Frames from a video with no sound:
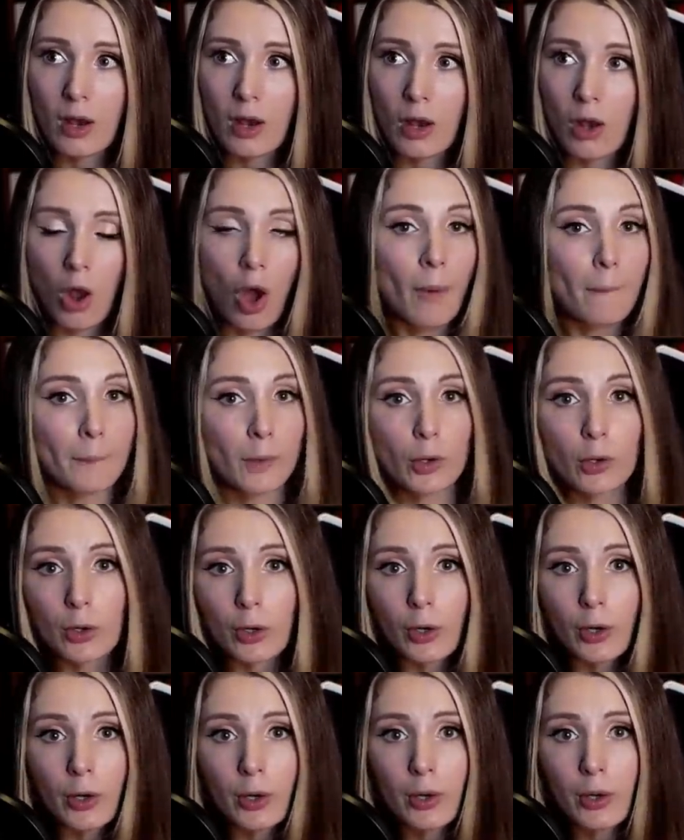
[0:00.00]
not
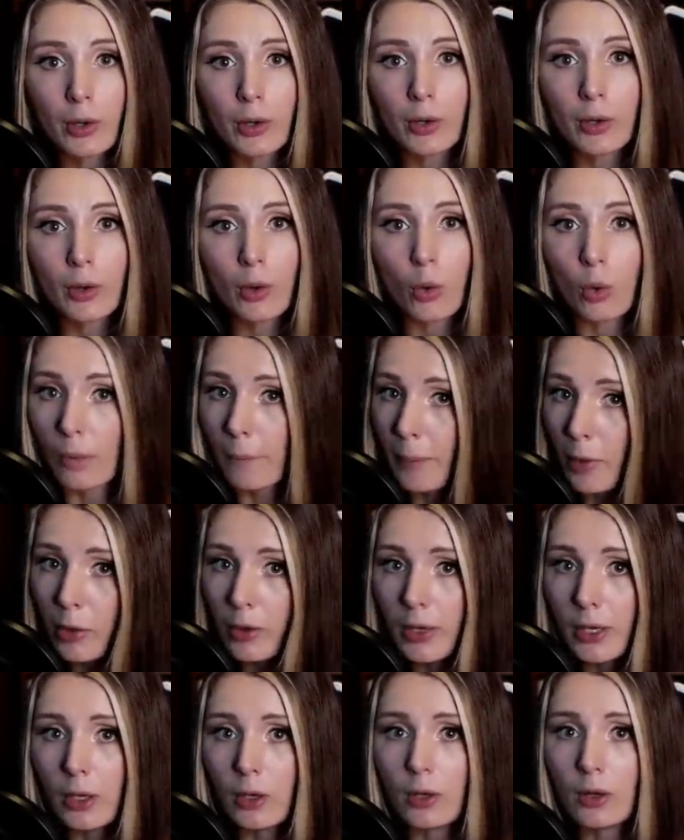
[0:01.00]
murder or
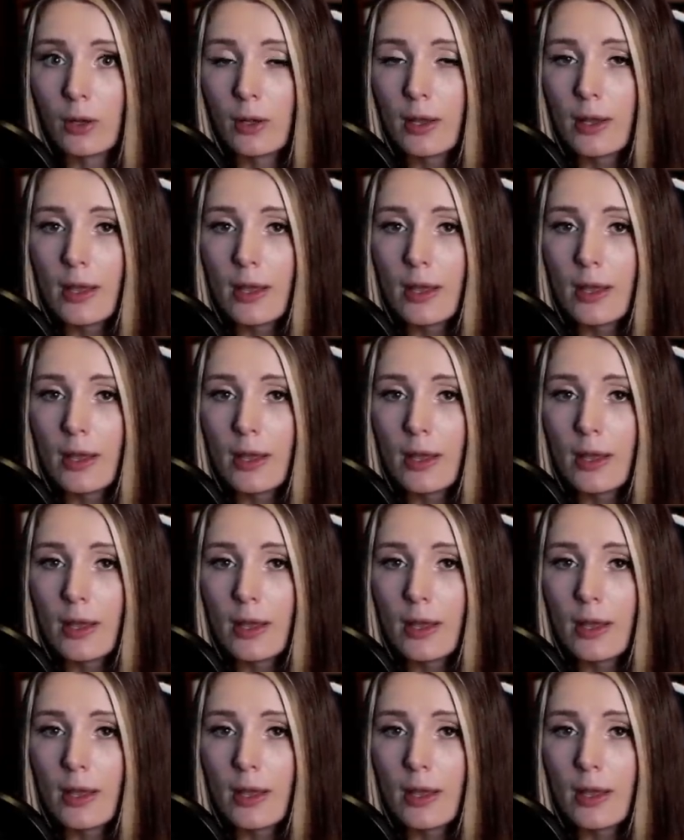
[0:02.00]
burial,